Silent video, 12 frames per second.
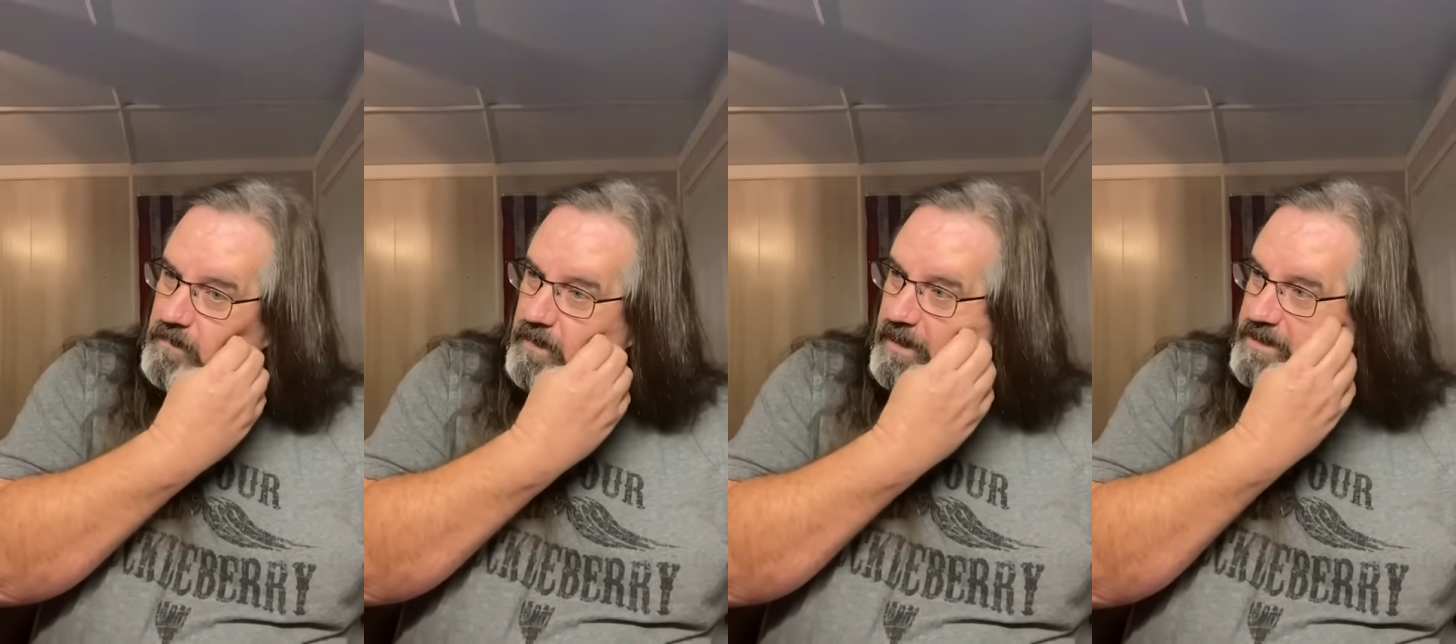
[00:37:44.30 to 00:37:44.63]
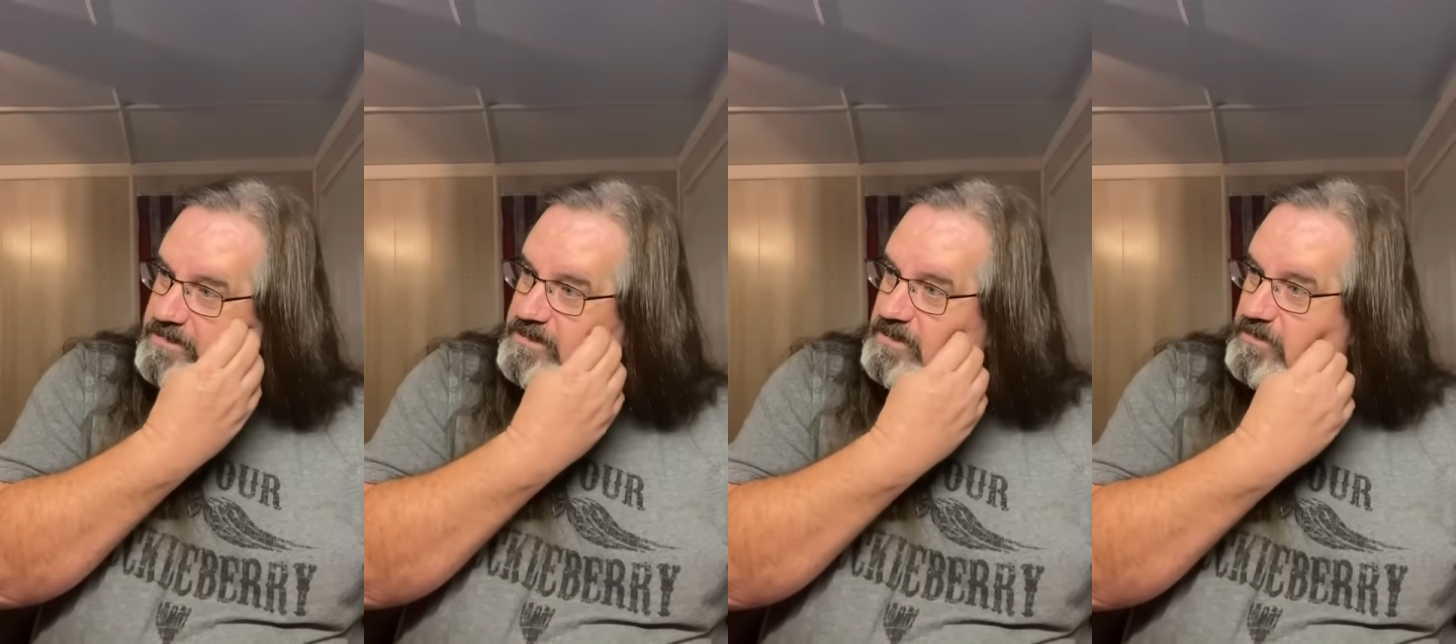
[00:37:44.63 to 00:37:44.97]
And
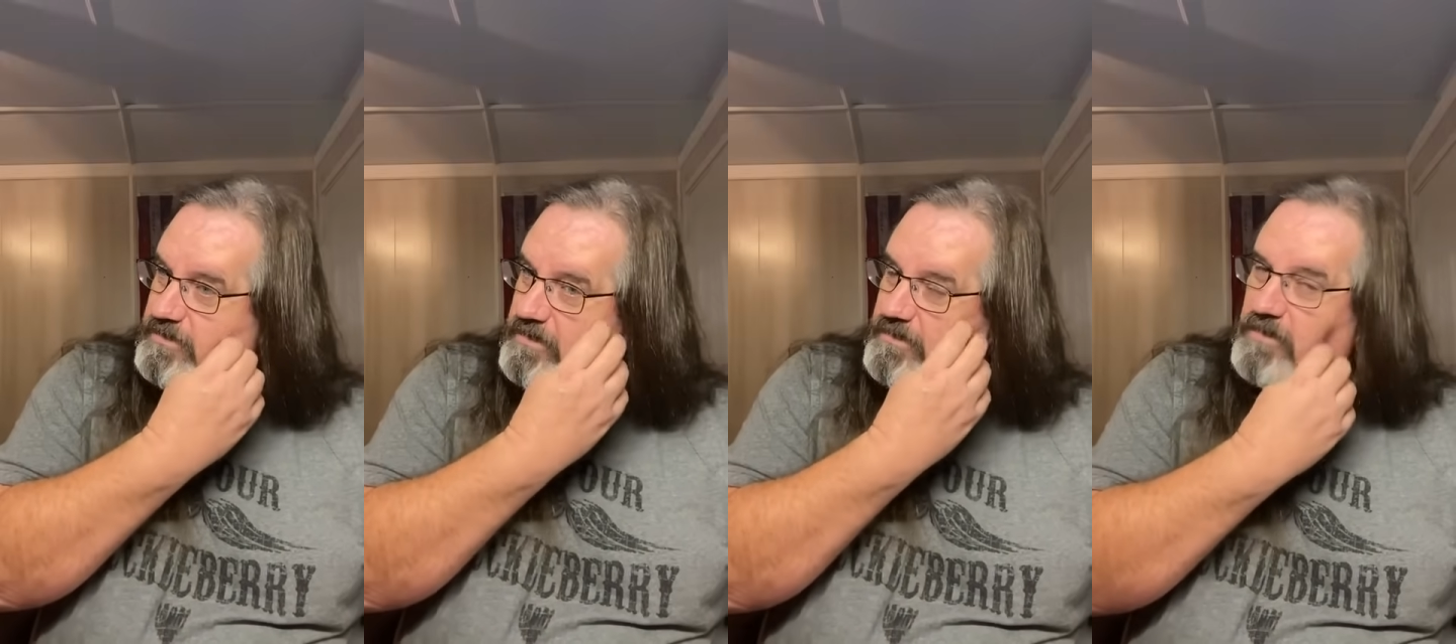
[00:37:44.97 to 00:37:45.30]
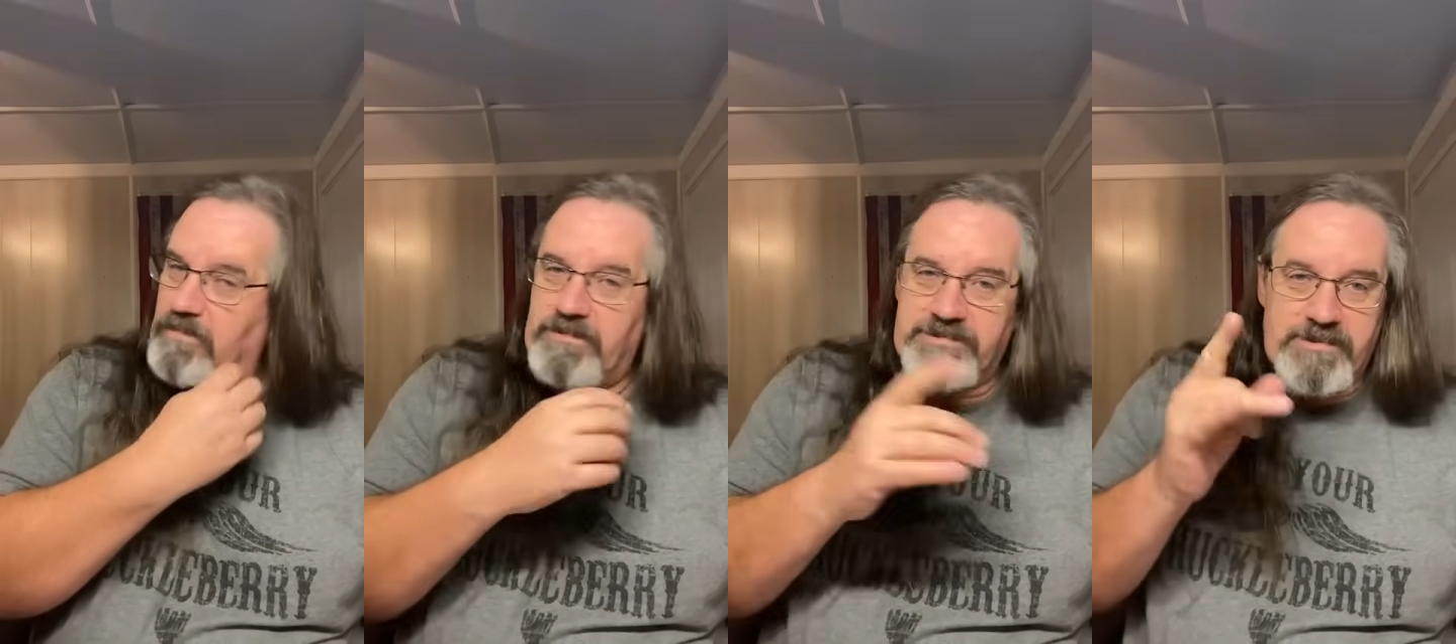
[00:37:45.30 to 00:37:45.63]
it's in
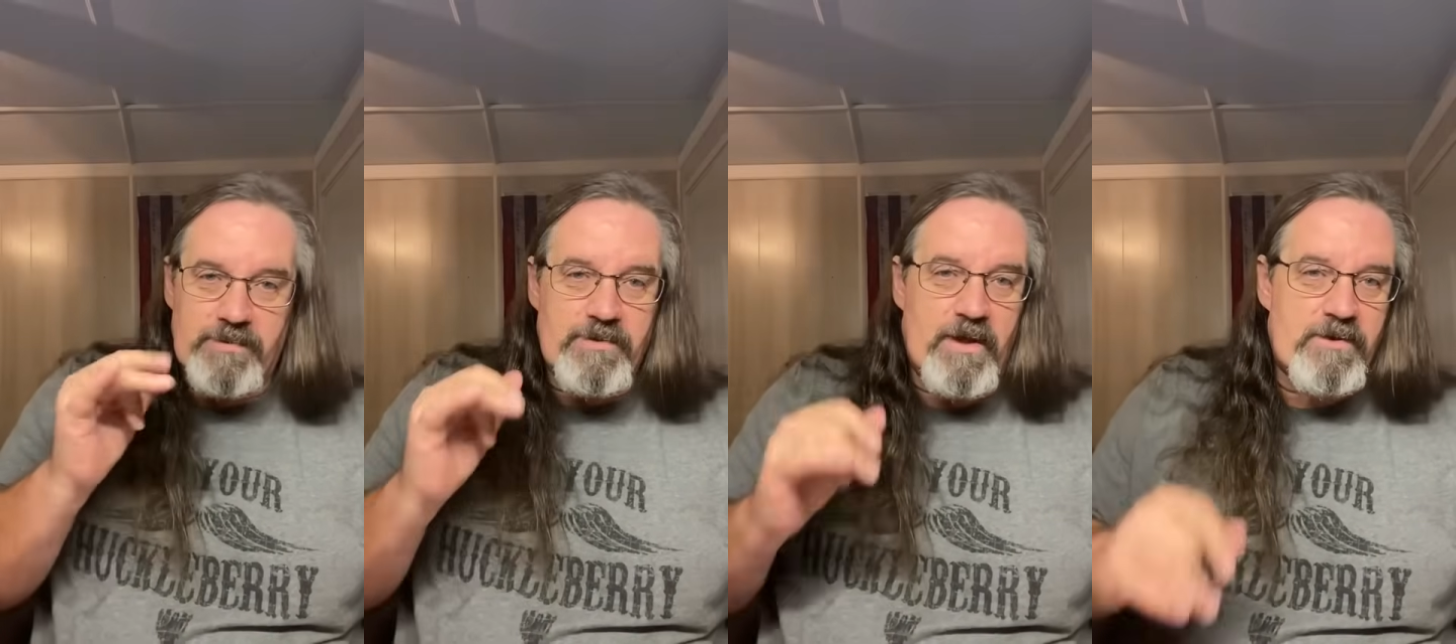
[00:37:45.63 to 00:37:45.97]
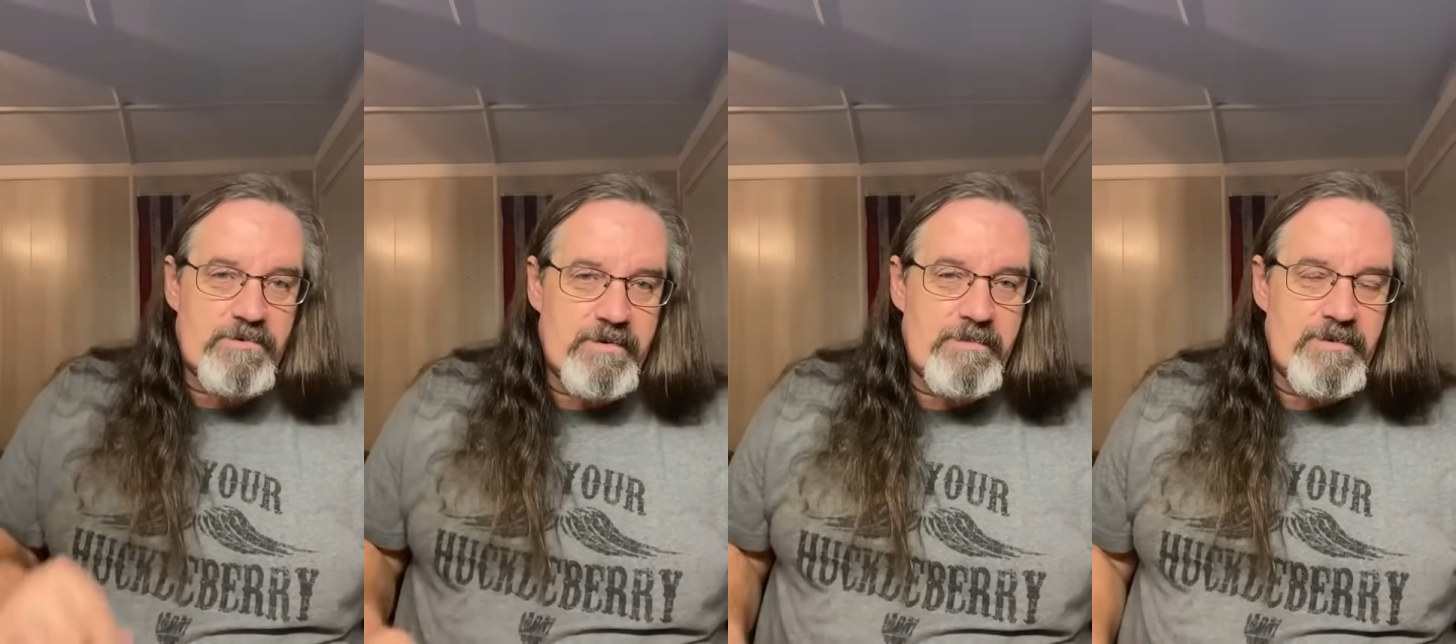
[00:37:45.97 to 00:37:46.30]
a
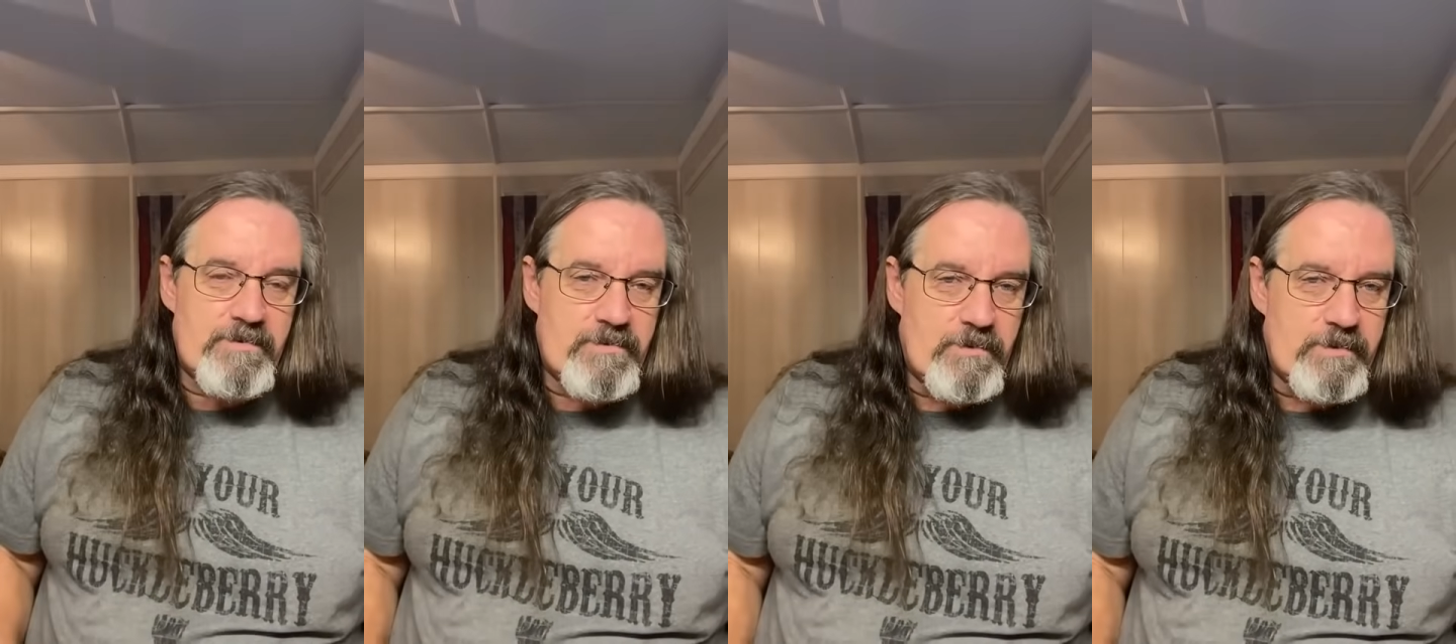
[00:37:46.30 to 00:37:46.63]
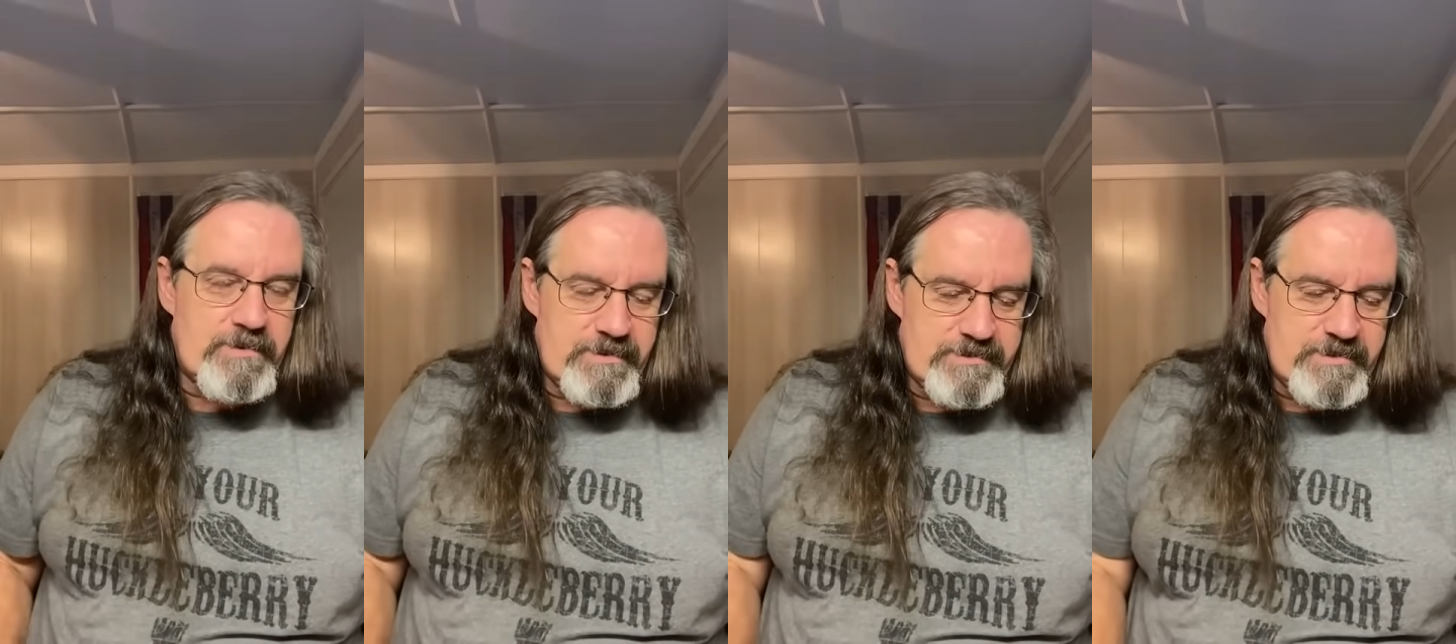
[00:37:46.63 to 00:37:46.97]
so-called criminal
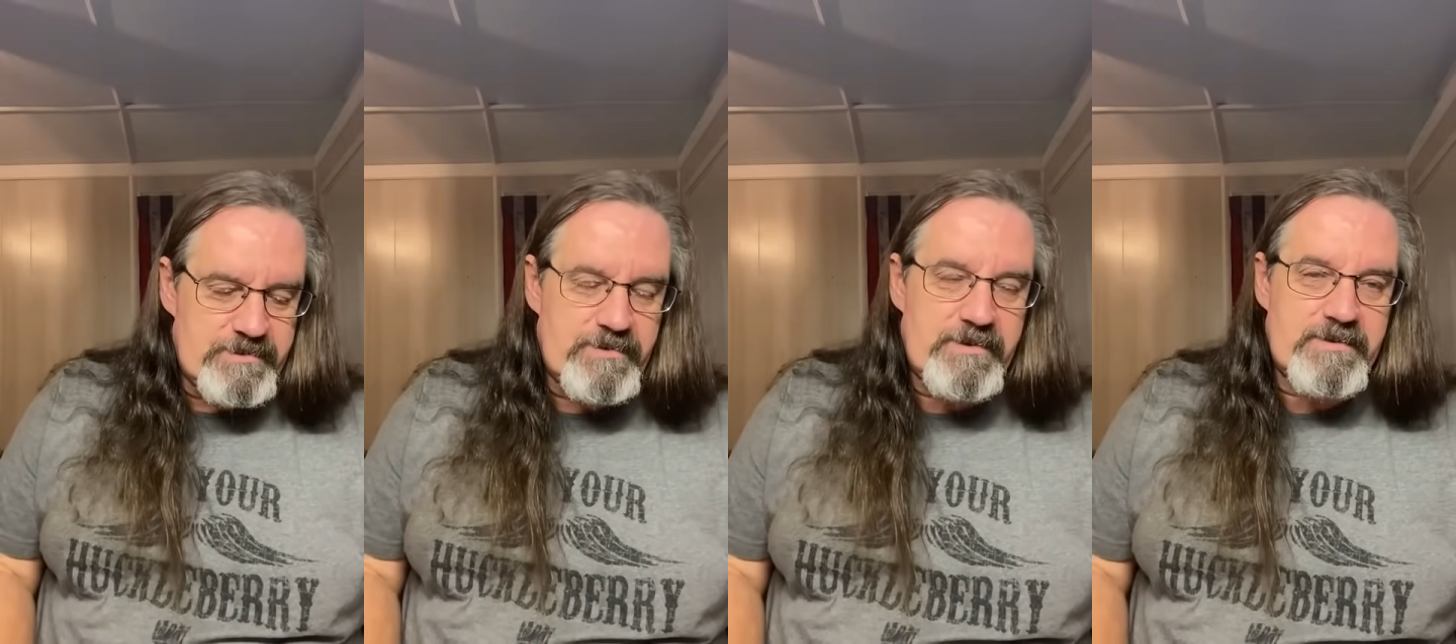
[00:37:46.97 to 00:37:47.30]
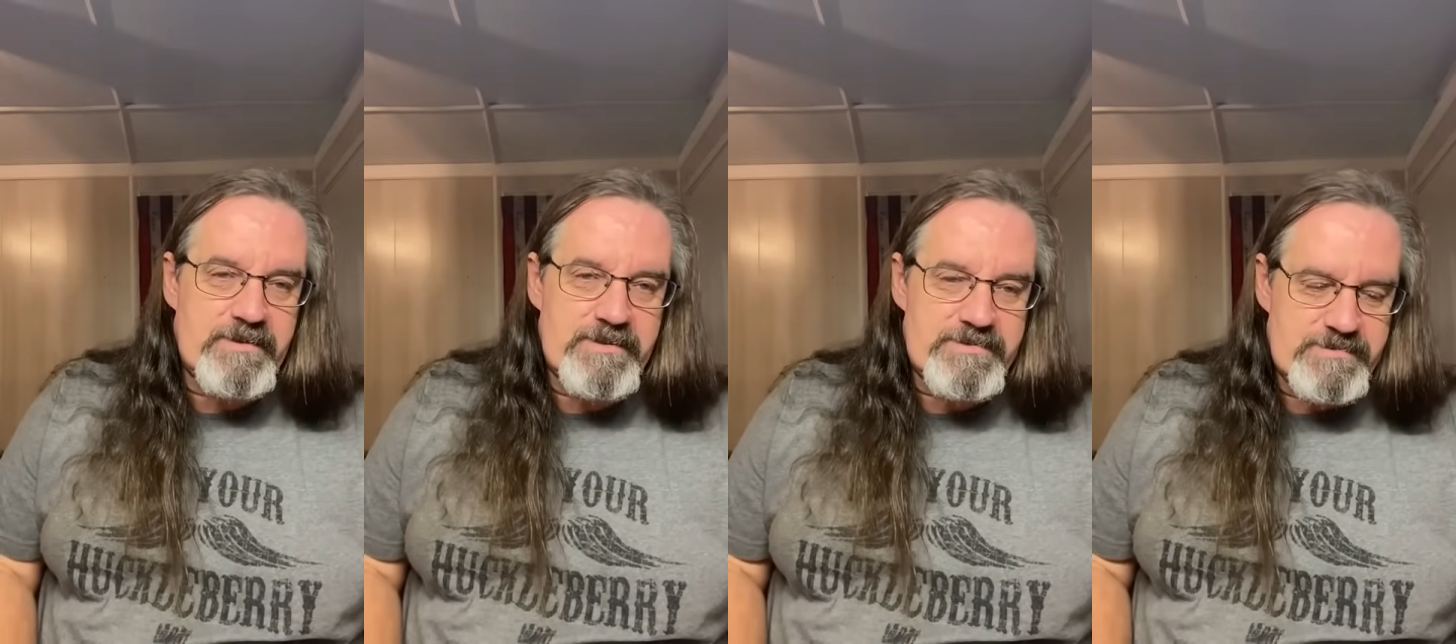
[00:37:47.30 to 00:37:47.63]
court that they're doing
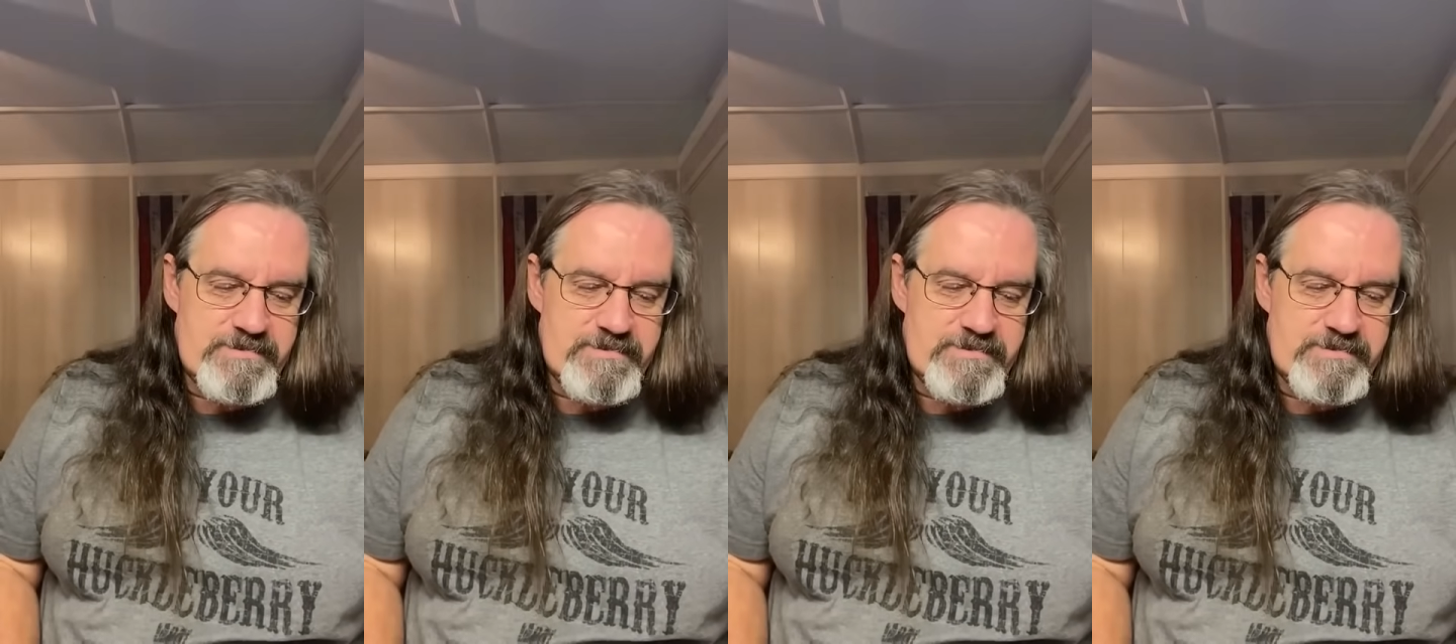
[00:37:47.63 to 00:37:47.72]
this.